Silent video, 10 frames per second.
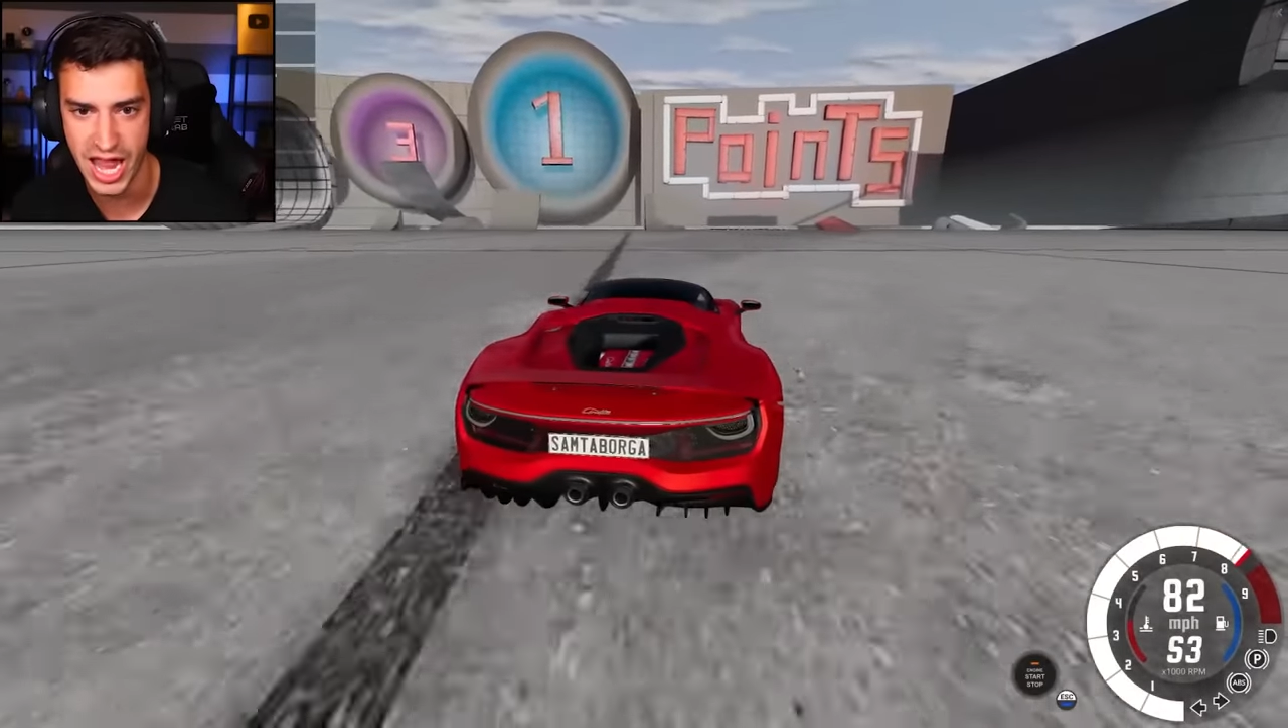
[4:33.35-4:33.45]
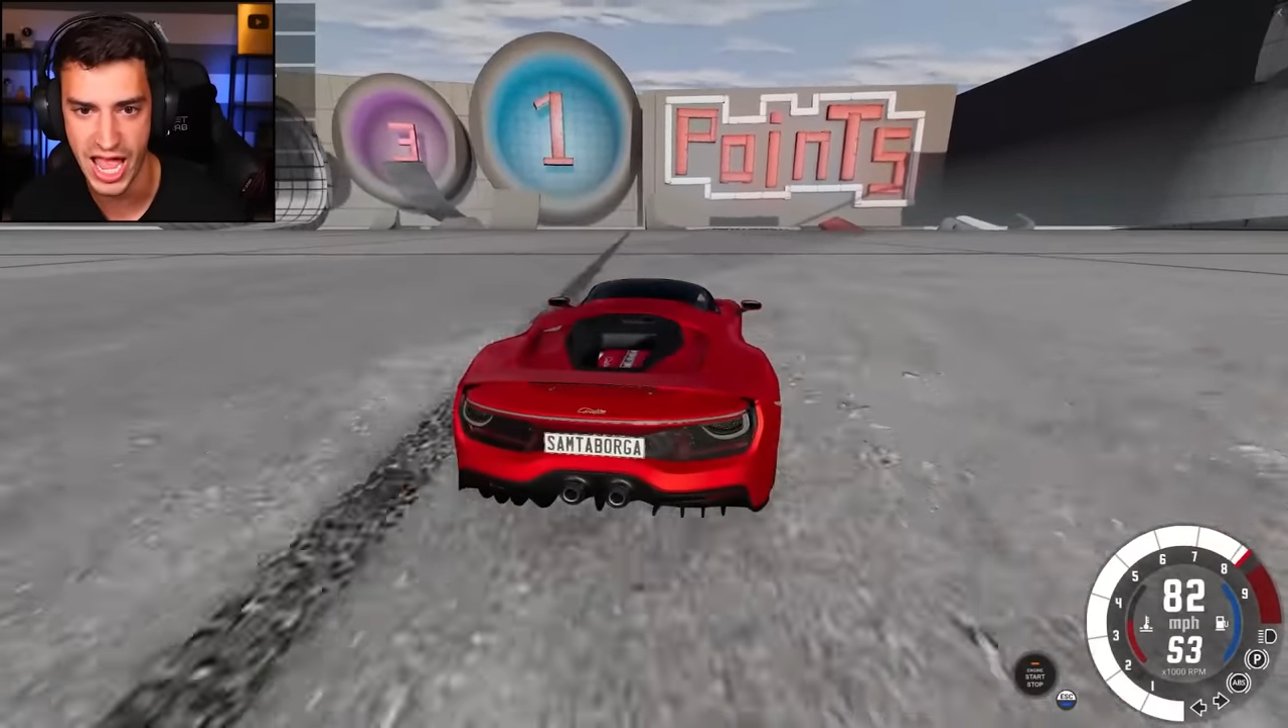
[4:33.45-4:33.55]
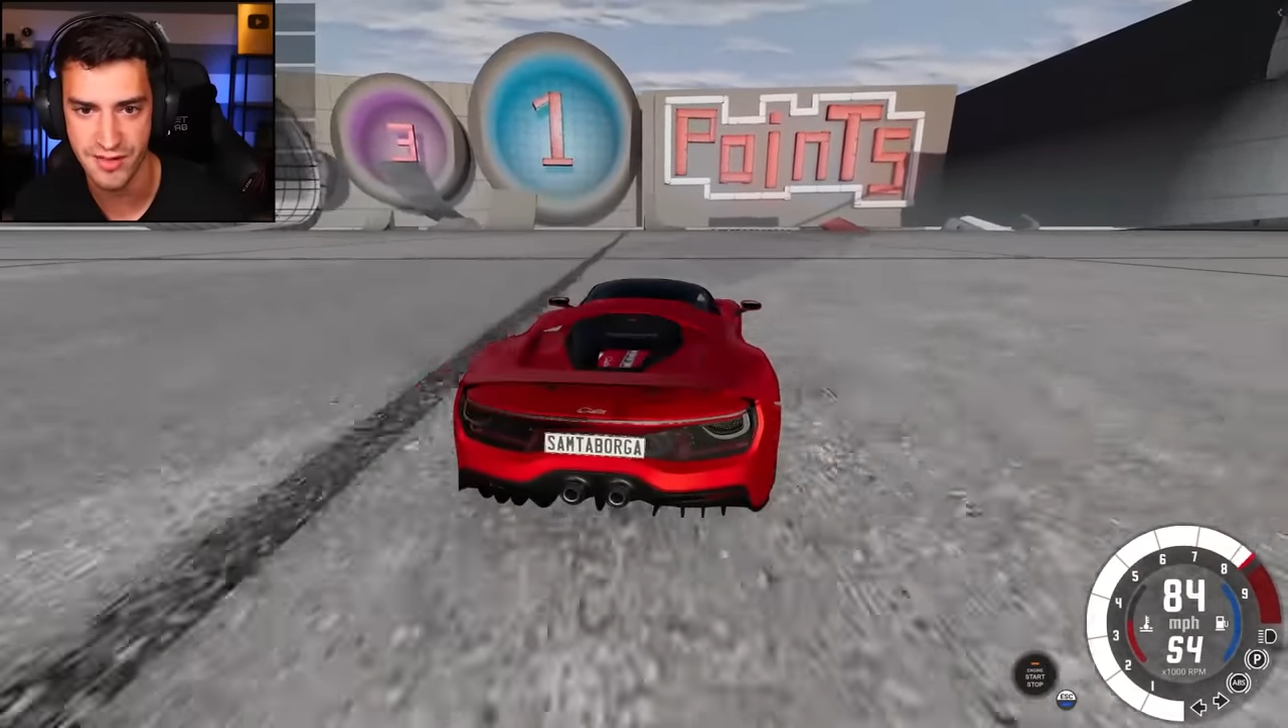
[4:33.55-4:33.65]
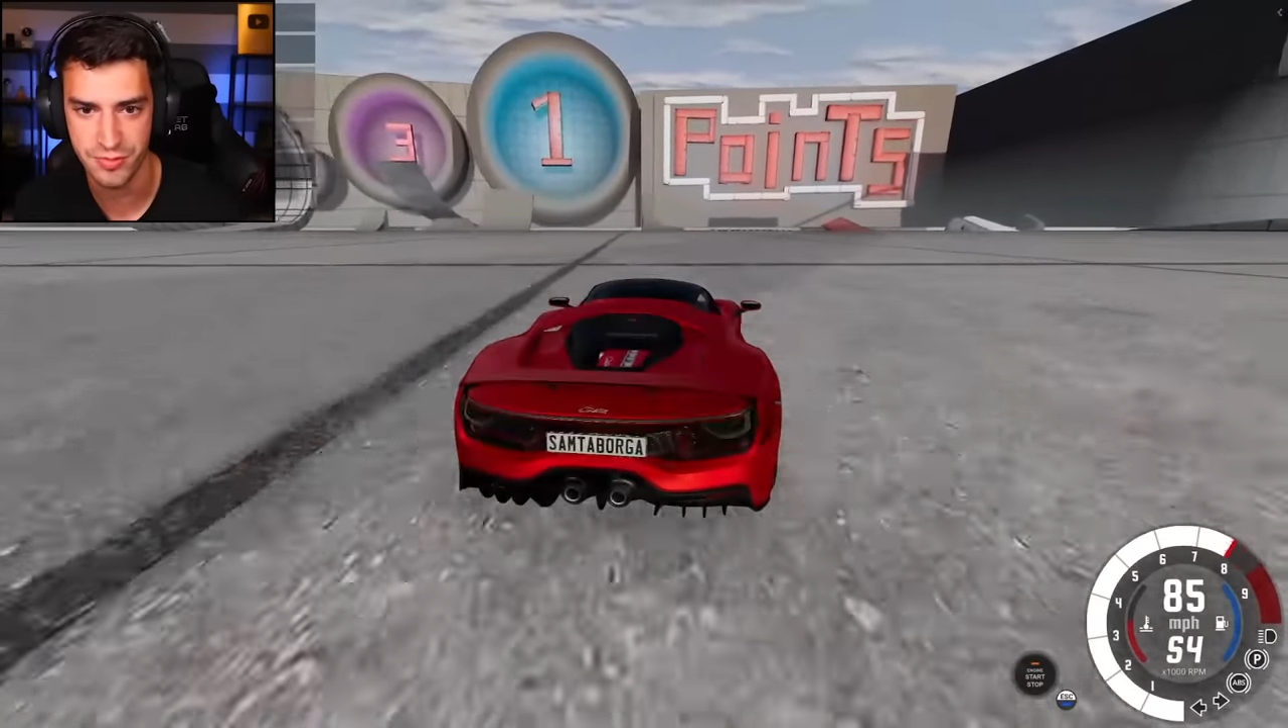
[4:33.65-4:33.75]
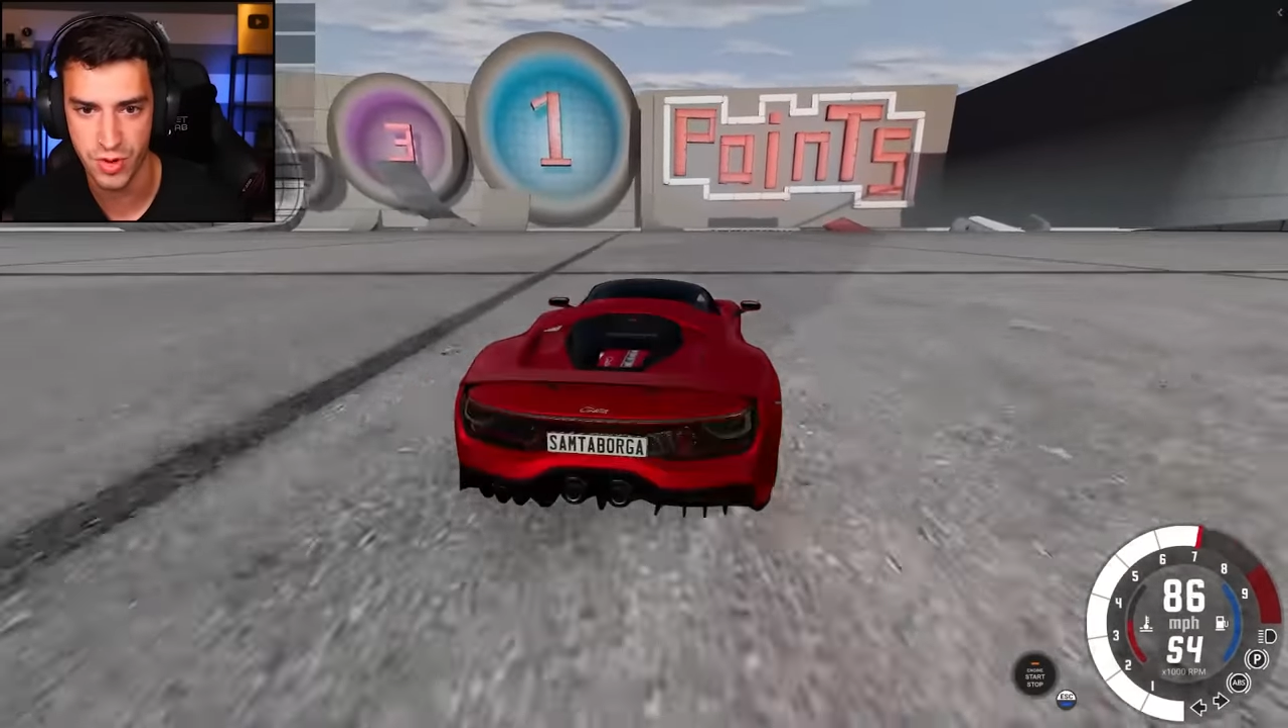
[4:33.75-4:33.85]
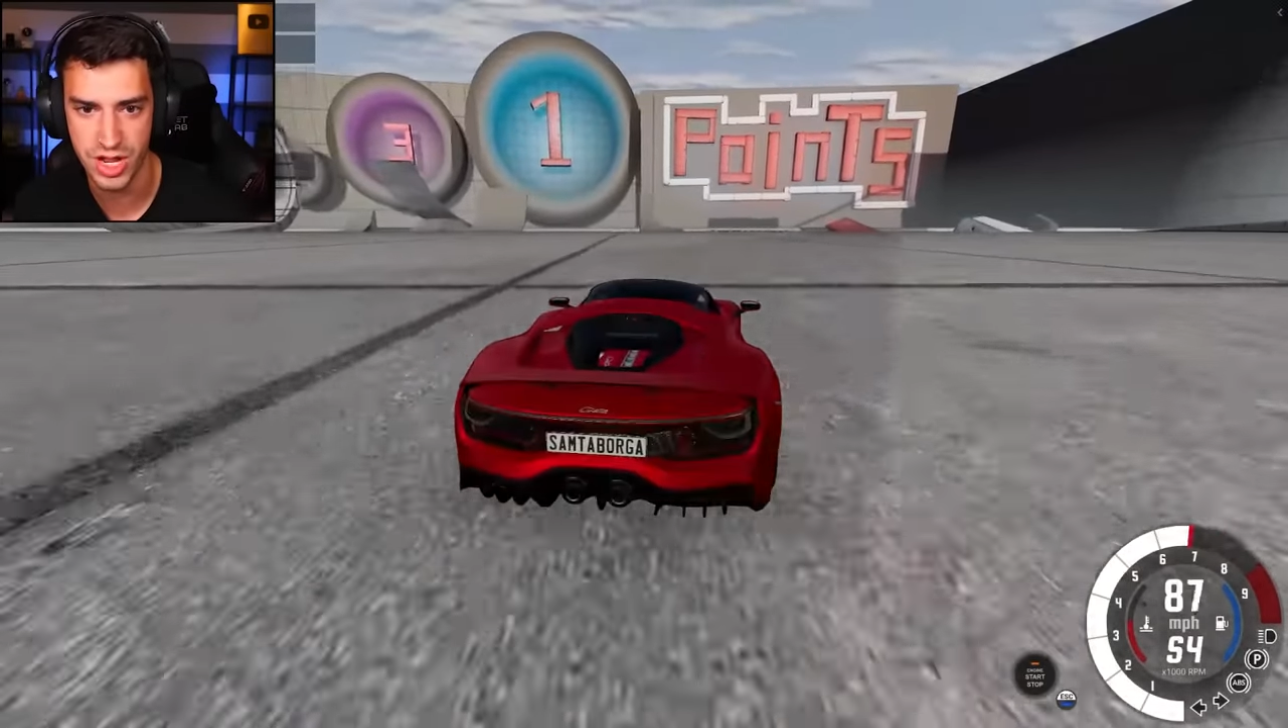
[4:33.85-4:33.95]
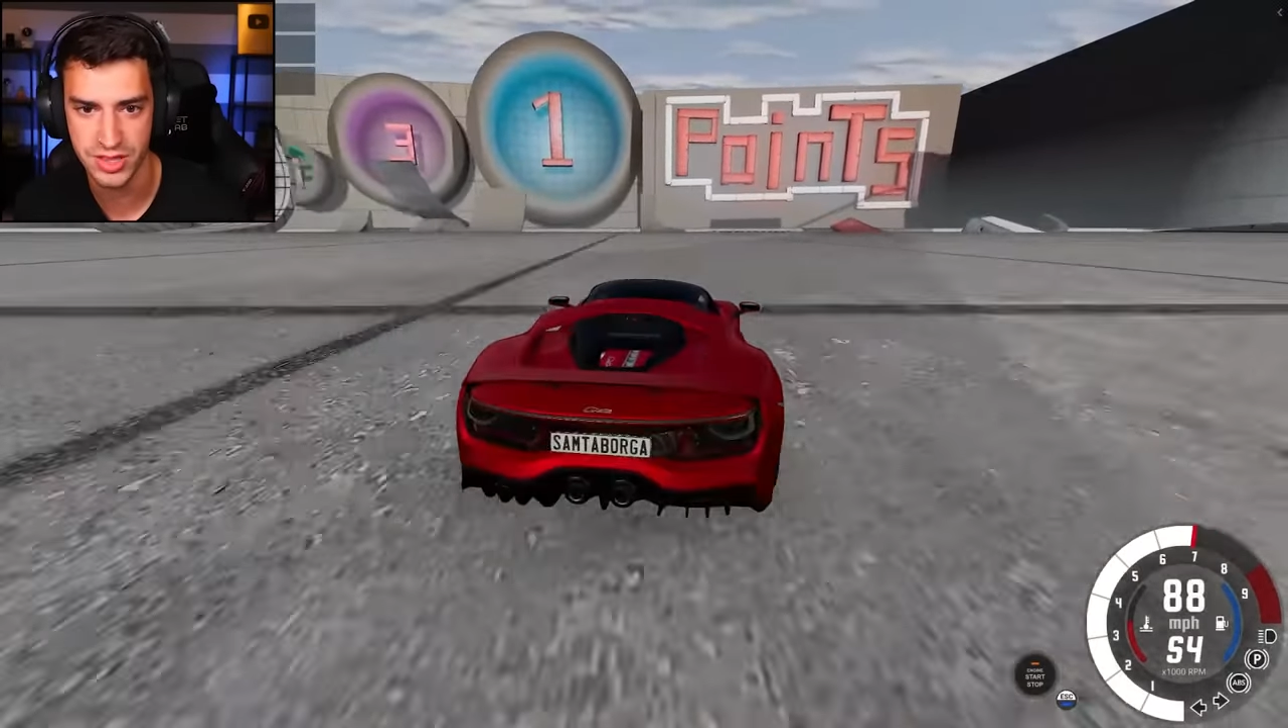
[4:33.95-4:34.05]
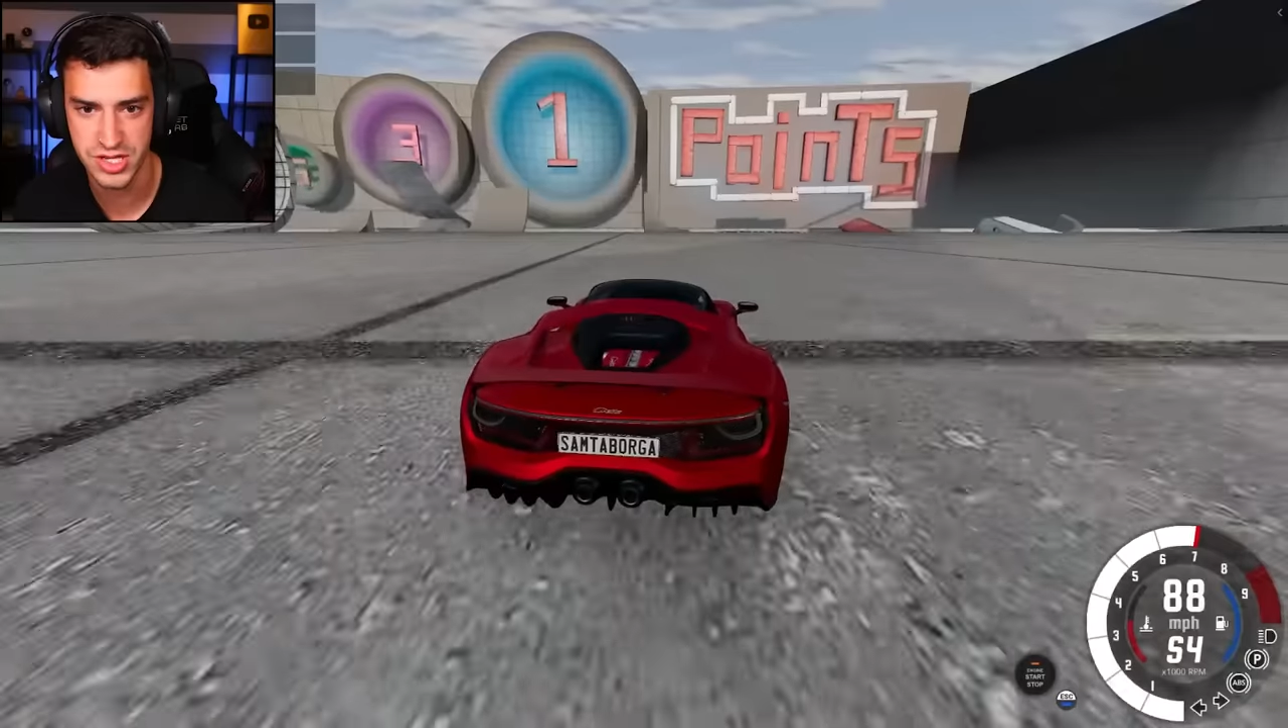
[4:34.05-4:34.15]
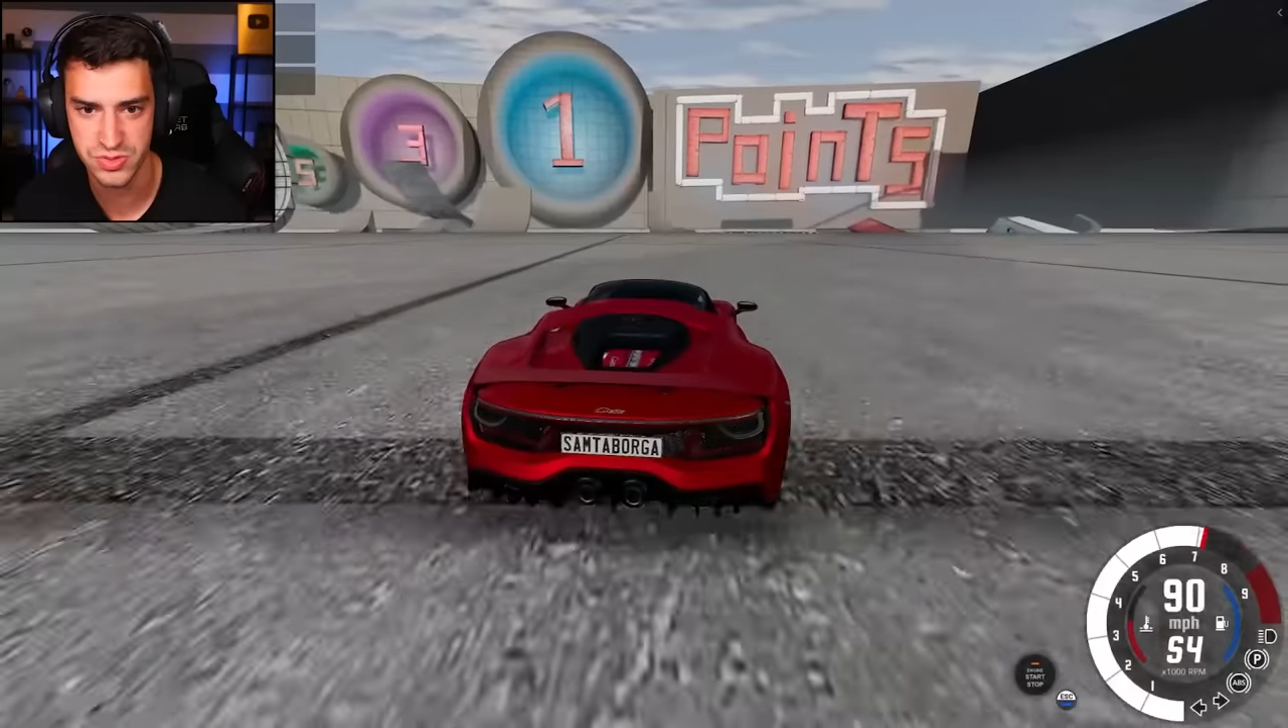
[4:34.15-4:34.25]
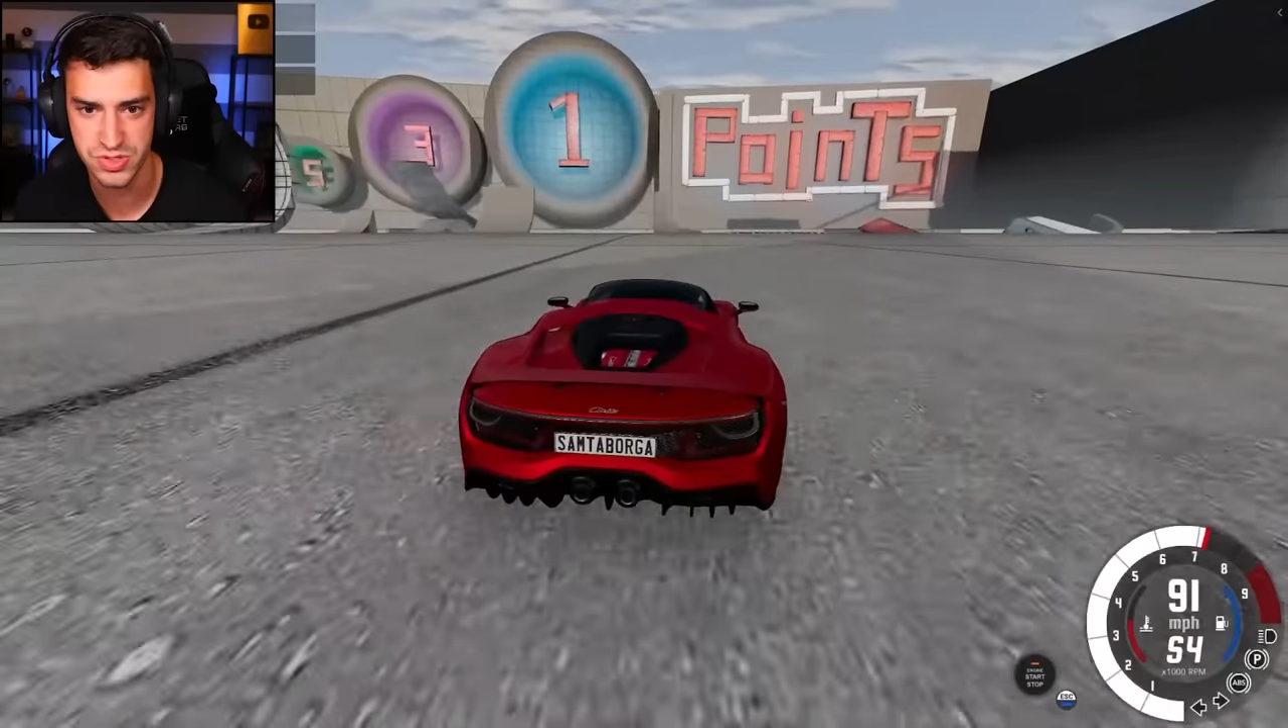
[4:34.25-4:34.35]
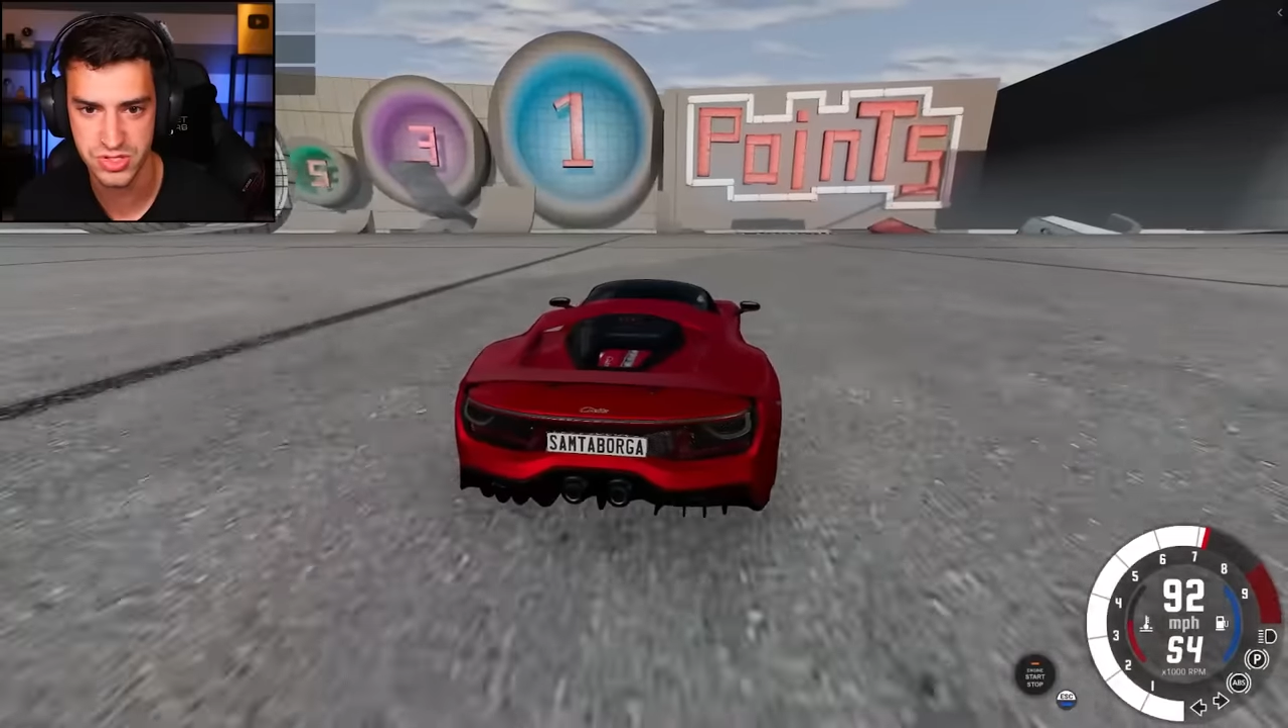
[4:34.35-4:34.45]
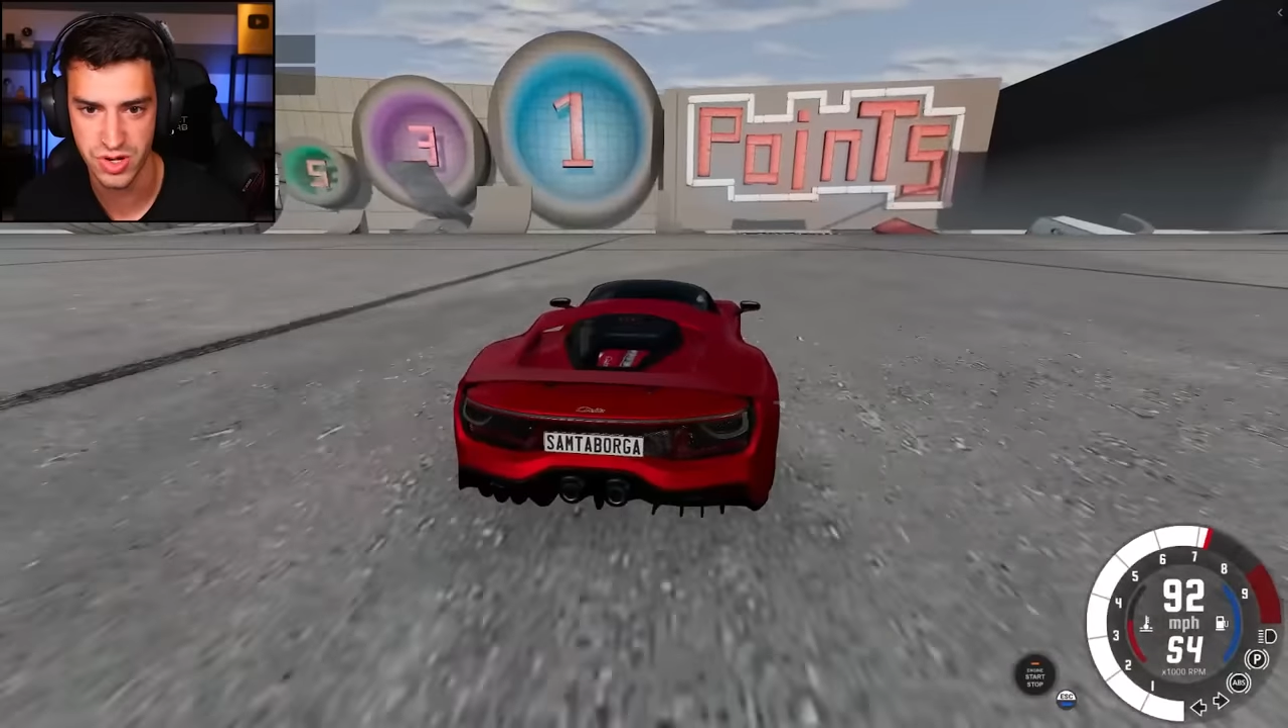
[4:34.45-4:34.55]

halfway on this one